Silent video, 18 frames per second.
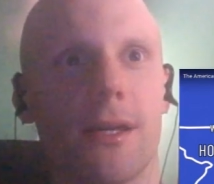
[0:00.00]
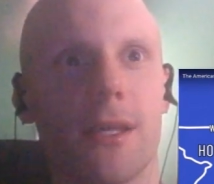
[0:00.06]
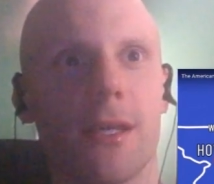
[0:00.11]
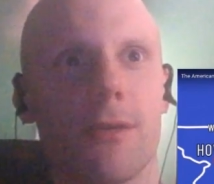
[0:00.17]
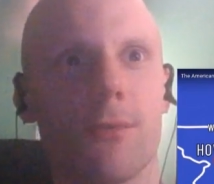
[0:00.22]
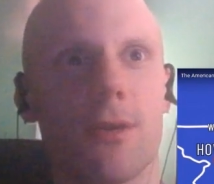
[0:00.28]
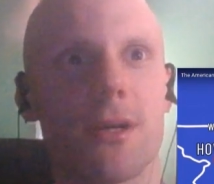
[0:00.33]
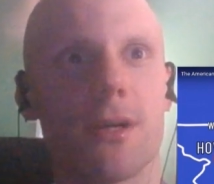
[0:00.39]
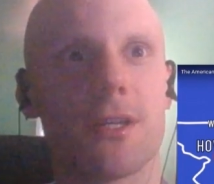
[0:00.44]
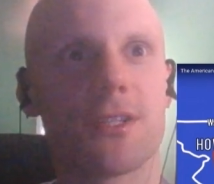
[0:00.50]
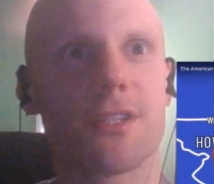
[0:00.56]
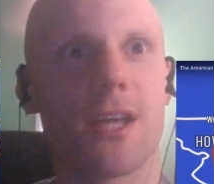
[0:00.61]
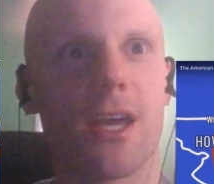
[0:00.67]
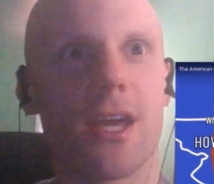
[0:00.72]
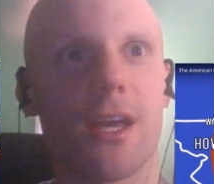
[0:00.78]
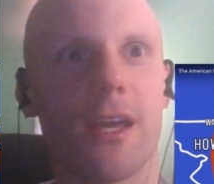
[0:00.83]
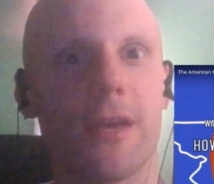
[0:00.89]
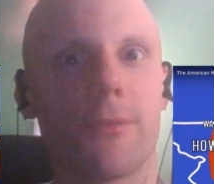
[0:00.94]
He was
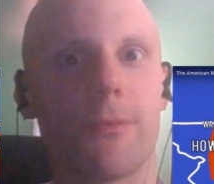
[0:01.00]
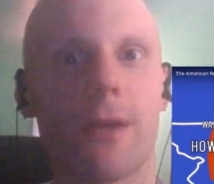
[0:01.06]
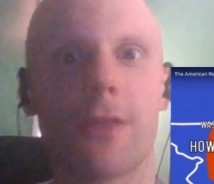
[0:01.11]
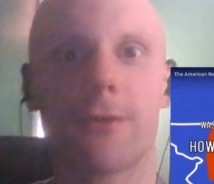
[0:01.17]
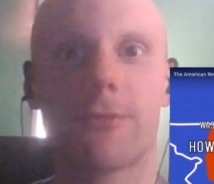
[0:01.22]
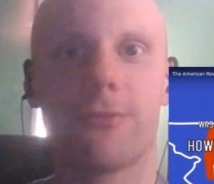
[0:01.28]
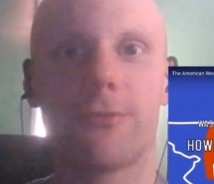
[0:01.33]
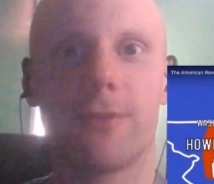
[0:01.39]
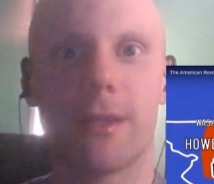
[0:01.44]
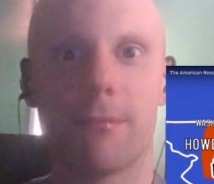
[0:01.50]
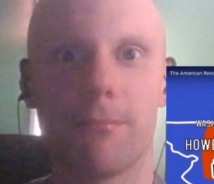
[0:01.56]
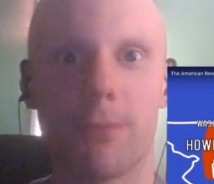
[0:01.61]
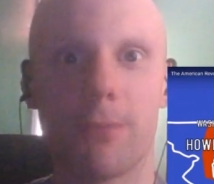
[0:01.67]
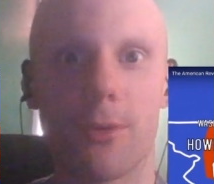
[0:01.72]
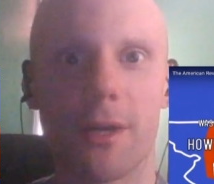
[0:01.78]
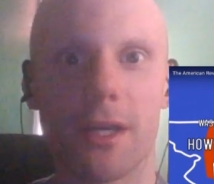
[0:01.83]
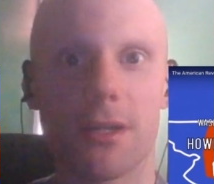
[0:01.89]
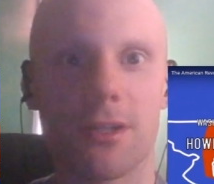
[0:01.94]
a rather
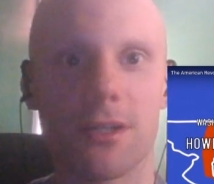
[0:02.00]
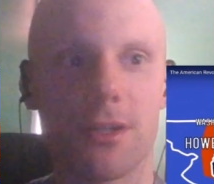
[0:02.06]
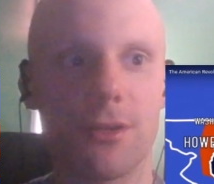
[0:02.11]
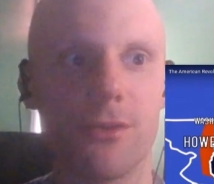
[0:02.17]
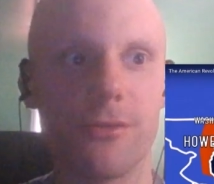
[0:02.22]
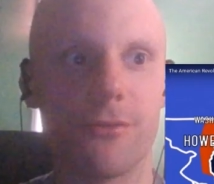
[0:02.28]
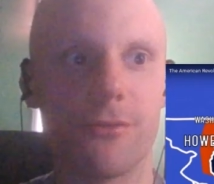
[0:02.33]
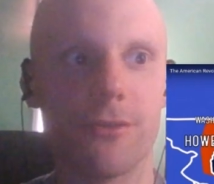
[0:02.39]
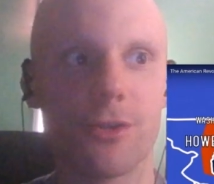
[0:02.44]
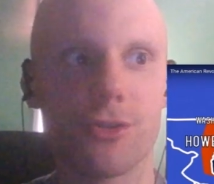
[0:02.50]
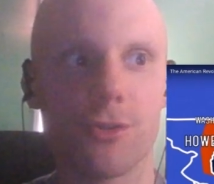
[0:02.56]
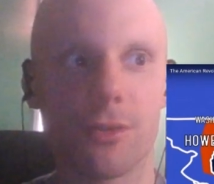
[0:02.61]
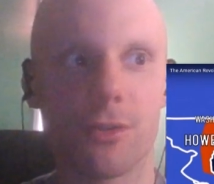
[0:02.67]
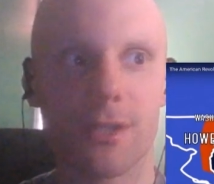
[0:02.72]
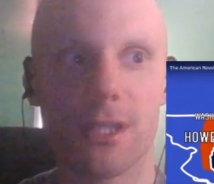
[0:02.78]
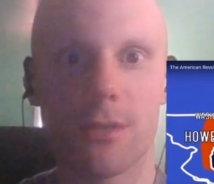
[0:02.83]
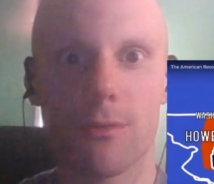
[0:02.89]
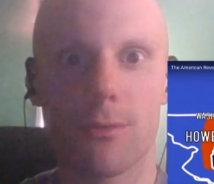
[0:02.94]
flamboyant individual.
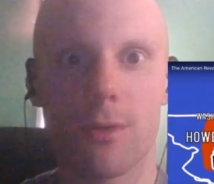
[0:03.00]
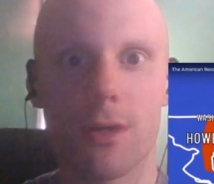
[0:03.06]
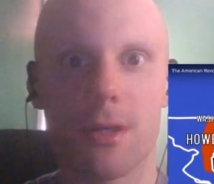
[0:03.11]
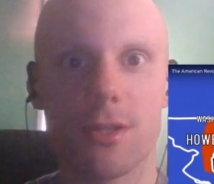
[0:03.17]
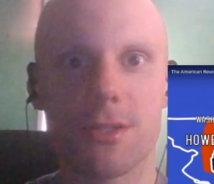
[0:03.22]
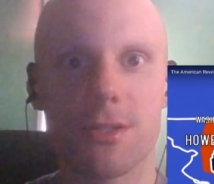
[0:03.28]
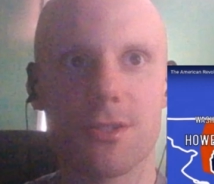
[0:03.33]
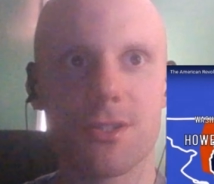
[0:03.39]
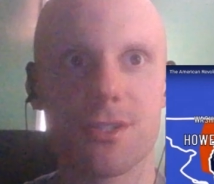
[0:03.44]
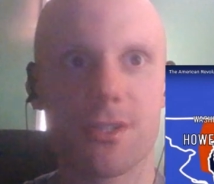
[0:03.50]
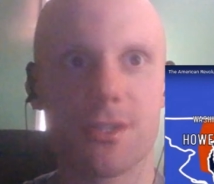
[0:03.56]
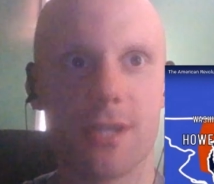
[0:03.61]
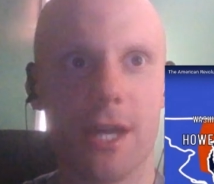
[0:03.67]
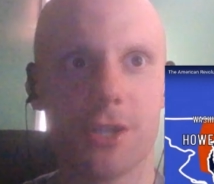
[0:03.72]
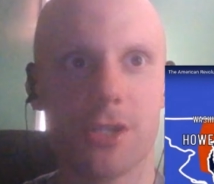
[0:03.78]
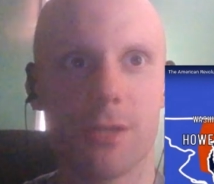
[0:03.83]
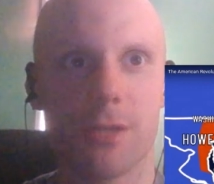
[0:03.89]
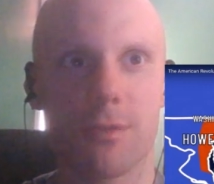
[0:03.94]
He
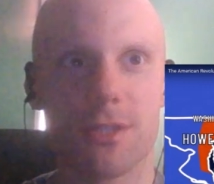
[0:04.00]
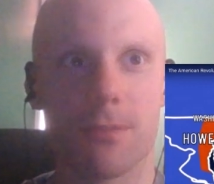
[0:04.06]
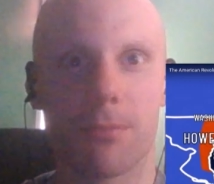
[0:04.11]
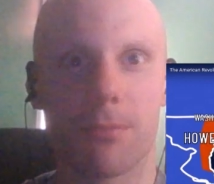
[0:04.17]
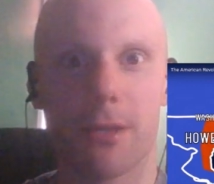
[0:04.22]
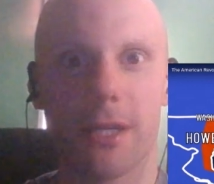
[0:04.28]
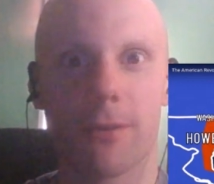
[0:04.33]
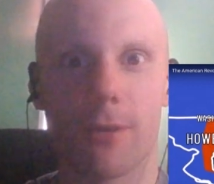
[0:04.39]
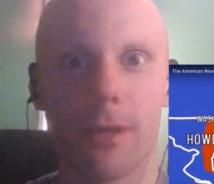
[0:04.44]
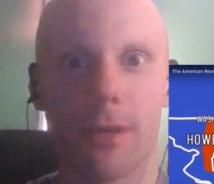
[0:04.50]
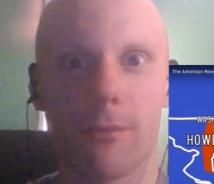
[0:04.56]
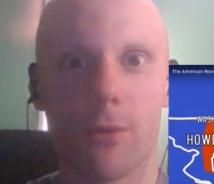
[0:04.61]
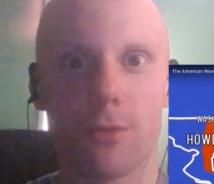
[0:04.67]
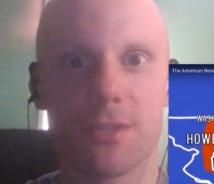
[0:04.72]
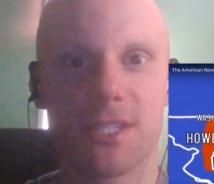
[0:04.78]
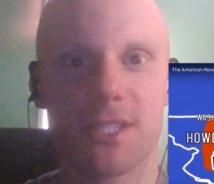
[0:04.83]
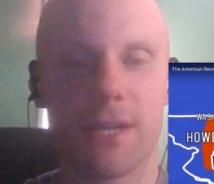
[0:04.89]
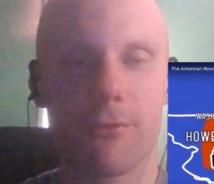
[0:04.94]
actually was a playwright,
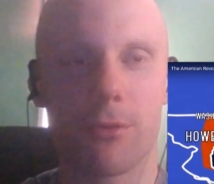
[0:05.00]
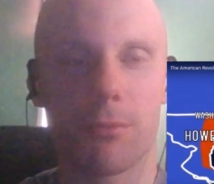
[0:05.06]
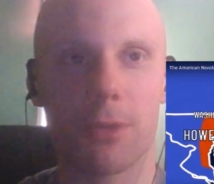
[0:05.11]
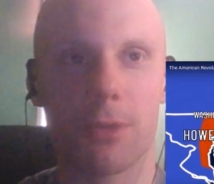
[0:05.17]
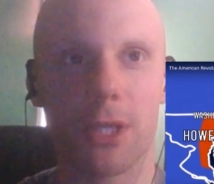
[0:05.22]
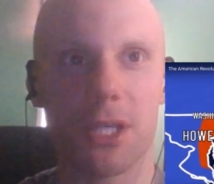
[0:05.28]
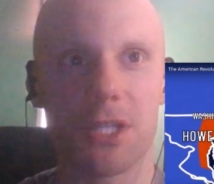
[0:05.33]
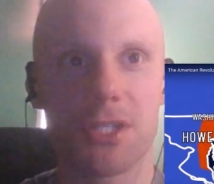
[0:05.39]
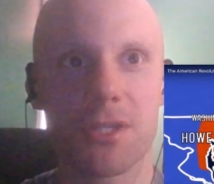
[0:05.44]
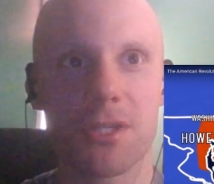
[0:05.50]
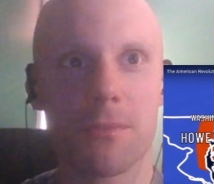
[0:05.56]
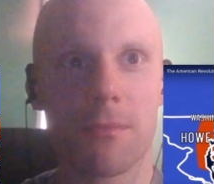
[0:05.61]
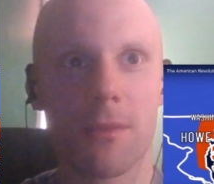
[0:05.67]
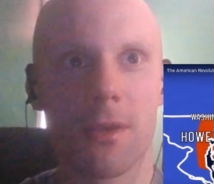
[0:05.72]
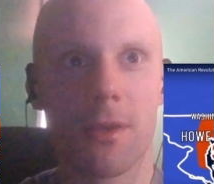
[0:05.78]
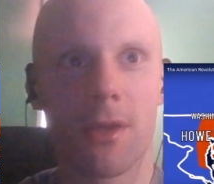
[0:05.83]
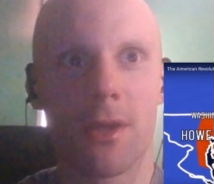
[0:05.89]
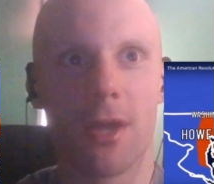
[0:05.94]
wrote several
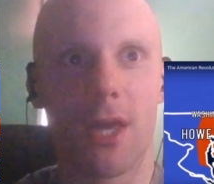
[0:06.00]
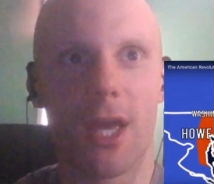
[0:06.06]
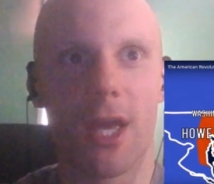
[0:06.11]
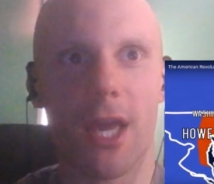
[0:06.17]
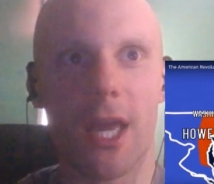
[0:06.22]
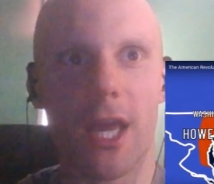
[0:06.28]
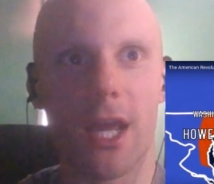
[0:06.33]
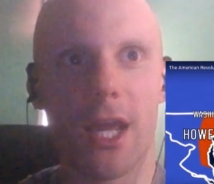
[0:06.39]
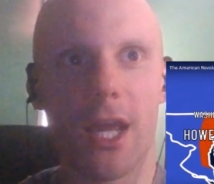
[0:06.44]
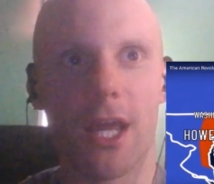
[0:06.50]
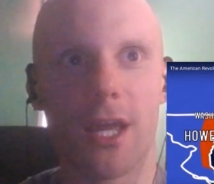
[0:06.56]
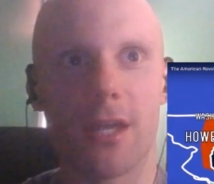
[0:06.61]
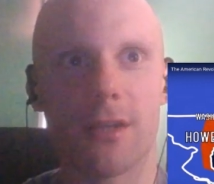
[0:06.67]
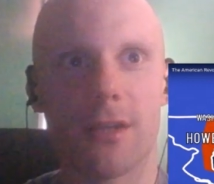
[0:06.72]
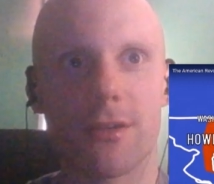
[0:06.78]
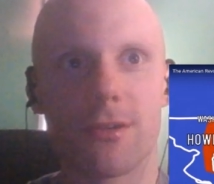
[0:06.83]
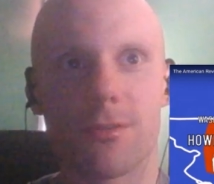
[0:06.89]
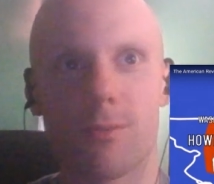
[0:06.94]
plays,
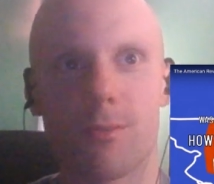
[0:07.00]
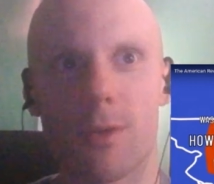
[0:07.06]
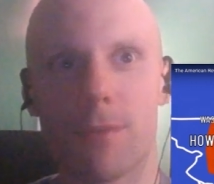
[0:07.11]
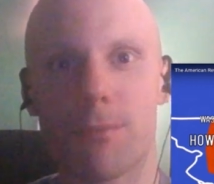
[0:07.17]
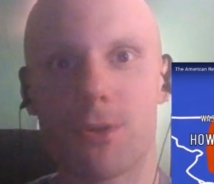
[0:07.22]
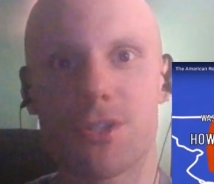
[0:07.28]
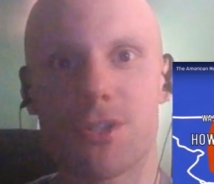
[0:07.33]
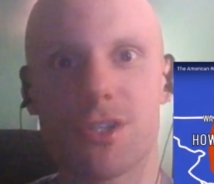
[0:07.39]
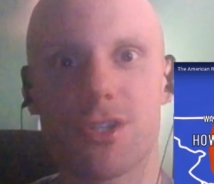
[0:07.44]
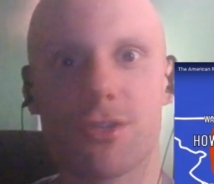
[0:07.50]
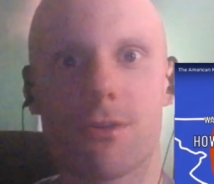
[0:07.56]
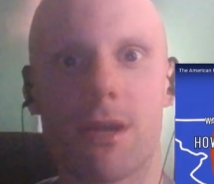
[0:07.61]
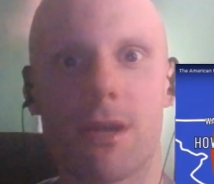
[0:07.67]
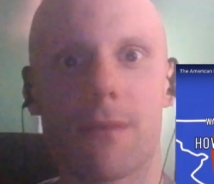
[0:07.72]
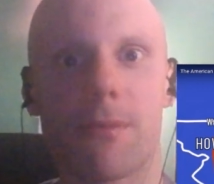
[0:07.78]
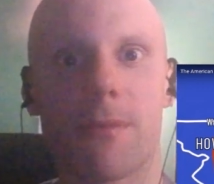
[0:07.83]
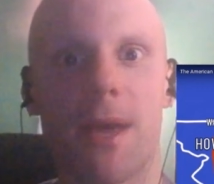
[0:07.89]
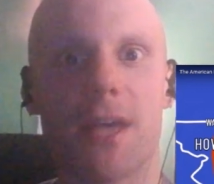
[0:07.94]
and one person
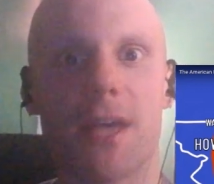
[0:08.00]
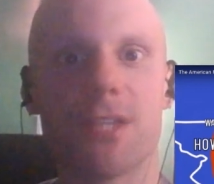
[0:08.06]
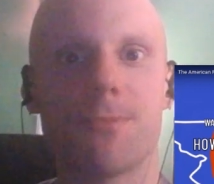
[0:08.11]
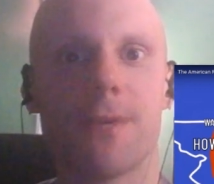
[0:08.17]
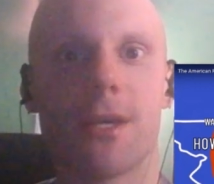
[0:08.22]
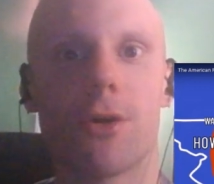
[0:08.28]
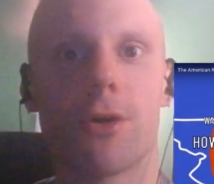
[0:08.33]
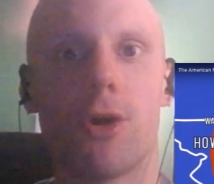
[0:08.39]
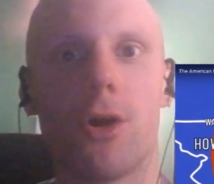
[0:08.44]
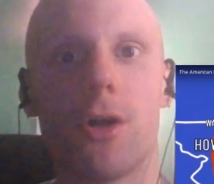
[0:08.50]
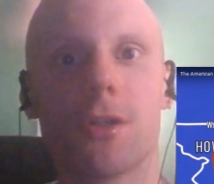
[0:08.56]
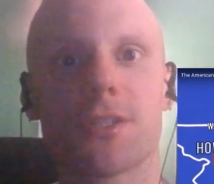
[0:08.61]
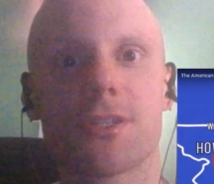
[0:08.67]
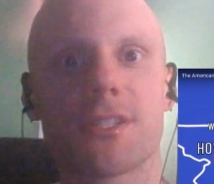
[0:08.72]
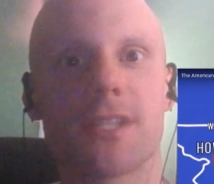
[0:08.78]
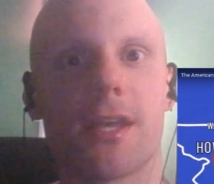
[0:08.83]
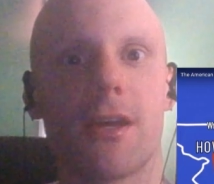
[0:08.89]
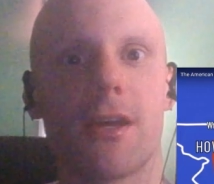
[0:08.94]
described him as being all
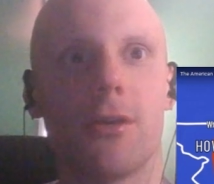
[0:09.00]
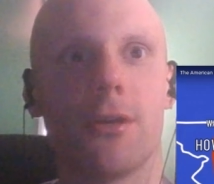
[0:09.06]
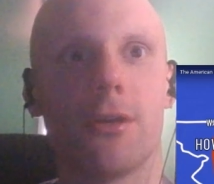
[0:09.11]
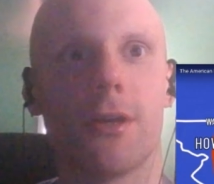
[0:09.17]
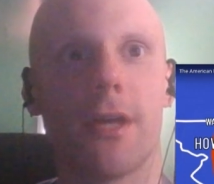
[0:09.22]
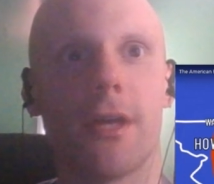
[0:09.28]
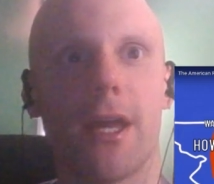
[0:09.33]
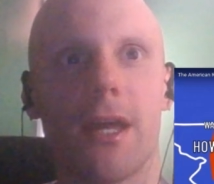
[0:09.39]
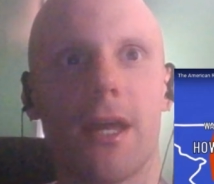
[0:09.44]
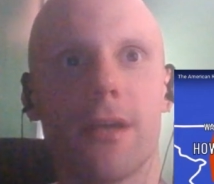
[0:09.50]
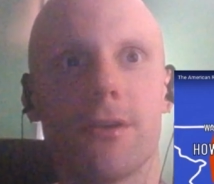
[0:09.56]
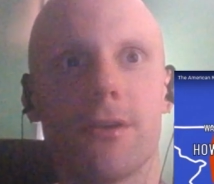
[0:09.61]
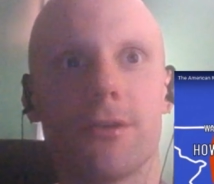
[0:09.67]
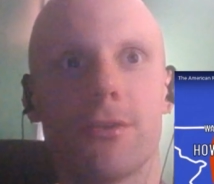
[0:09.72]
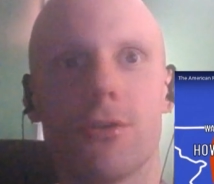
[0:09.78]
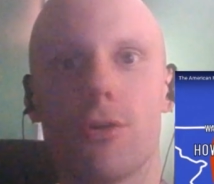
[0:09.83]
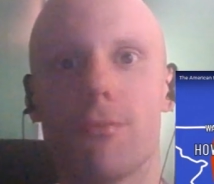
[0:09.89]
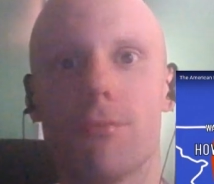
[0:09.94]
sail
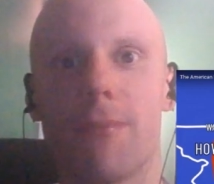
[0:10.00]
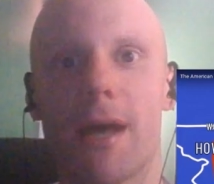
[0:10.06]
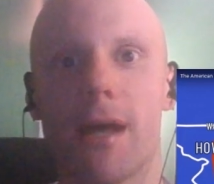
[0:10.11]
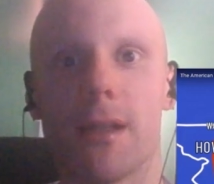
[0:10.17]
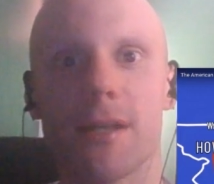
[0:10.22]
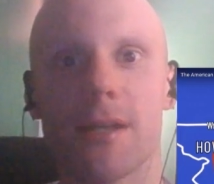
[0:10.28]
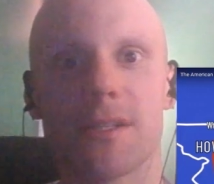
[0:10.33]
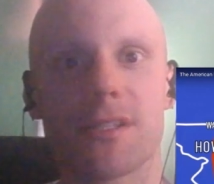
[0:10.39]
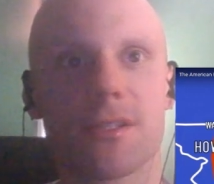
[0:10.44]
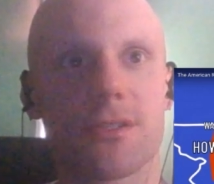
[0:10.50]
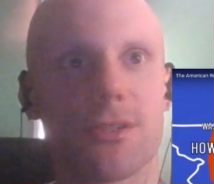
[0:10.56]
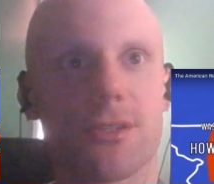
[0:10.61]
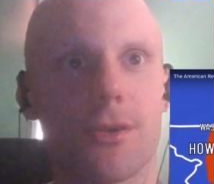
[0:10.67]
and no ballast.